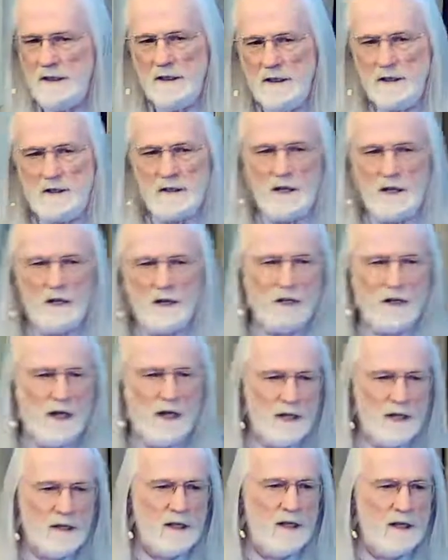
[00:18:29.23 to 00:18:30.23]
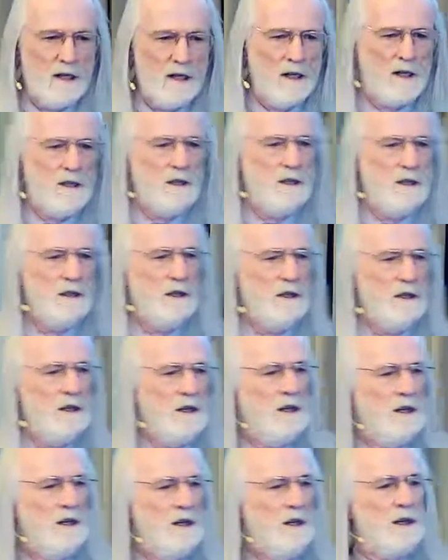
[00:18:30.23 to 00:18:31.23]
Carl Icahn
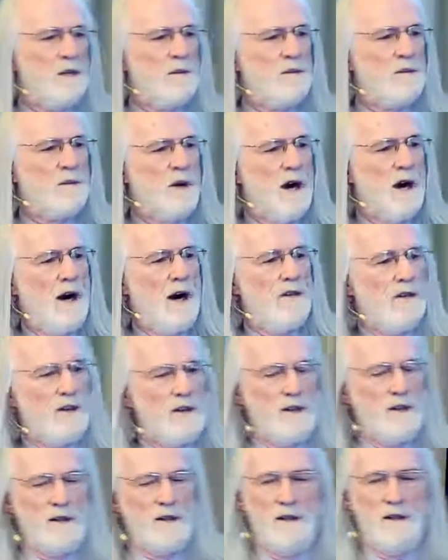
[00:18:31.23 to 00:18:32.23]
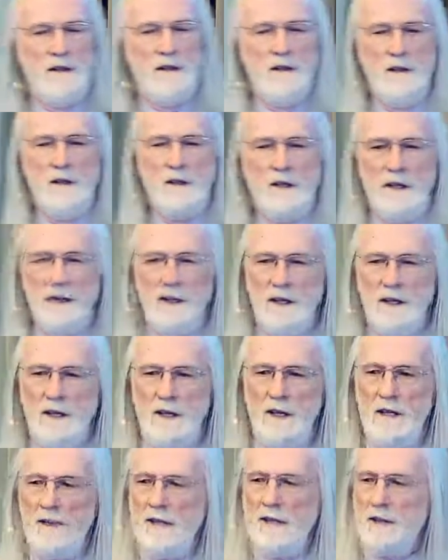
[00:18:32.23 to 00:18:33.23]
profited
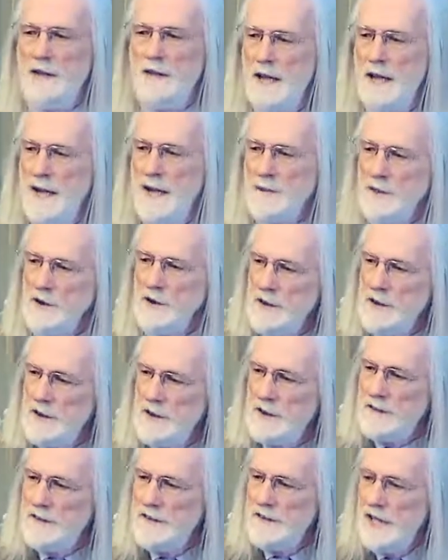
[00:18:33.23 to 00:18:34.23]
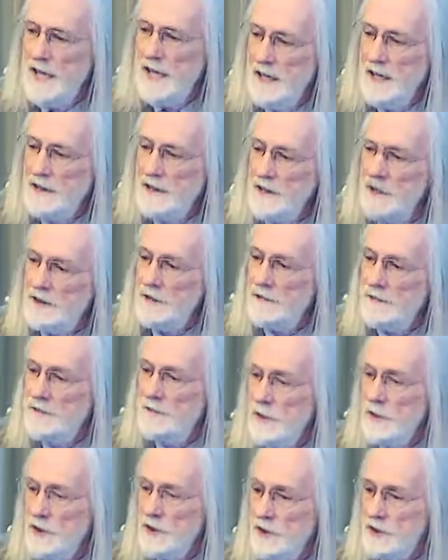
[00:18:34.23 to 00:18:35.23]
in the neighborhood of tens of
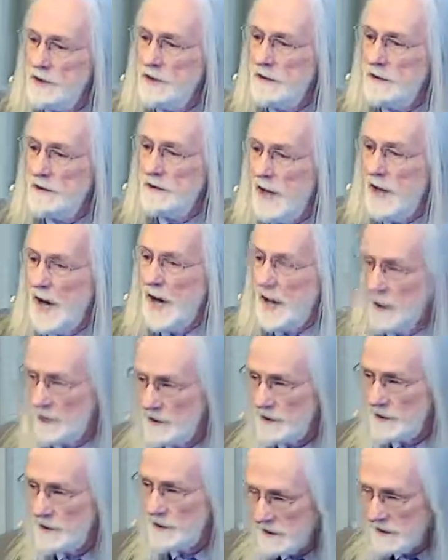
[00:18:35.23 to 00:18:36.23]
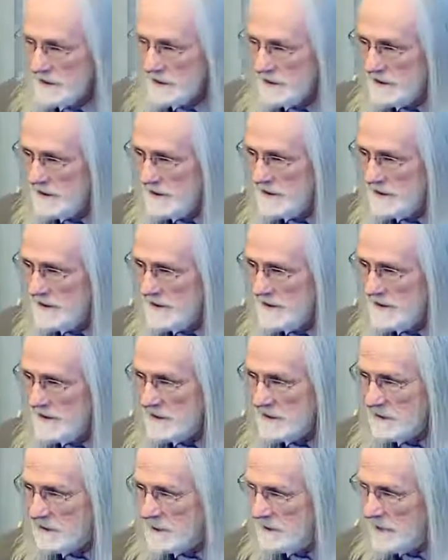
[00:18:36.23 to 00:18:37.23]
millions of dollars
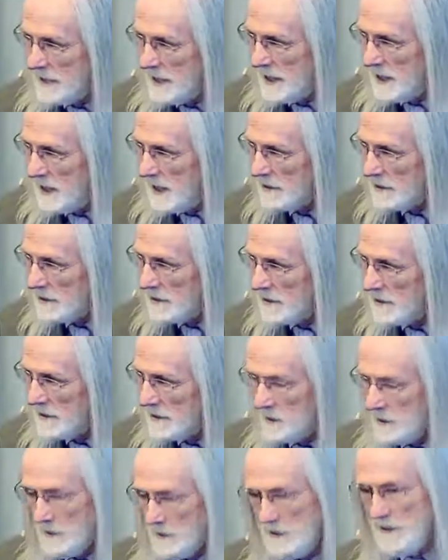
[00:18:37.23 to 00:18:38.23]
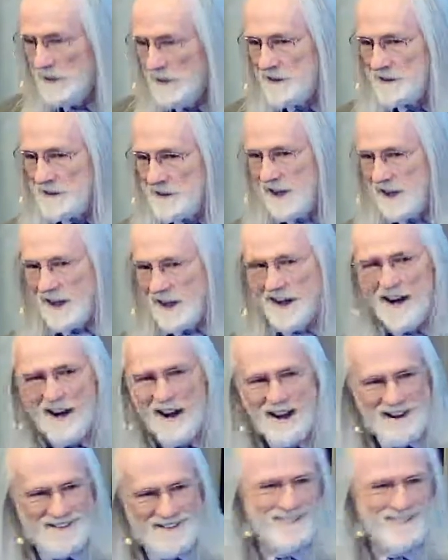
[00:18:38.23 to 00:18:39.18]
from being able to sell high.